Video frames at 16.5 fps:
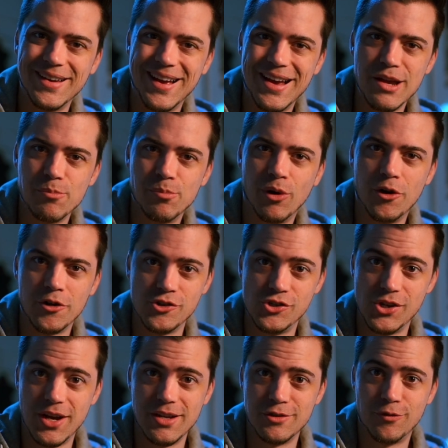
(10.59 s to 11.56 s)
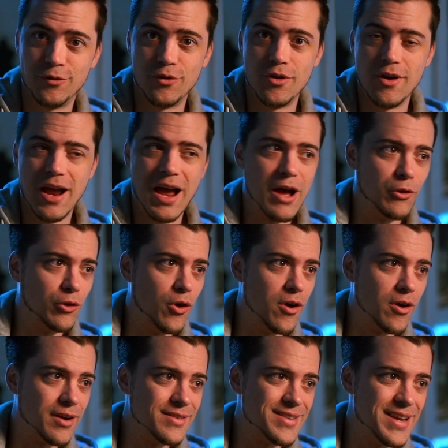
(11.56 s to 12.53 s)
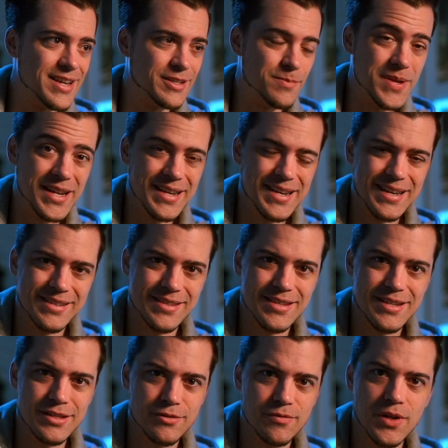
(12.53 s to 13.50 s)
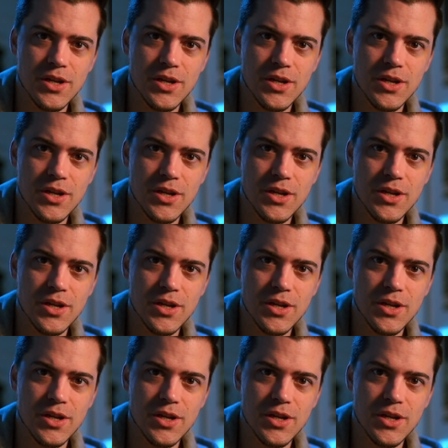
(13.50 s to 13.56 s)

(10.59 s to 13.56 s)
I apologize for how long it takes me to get to these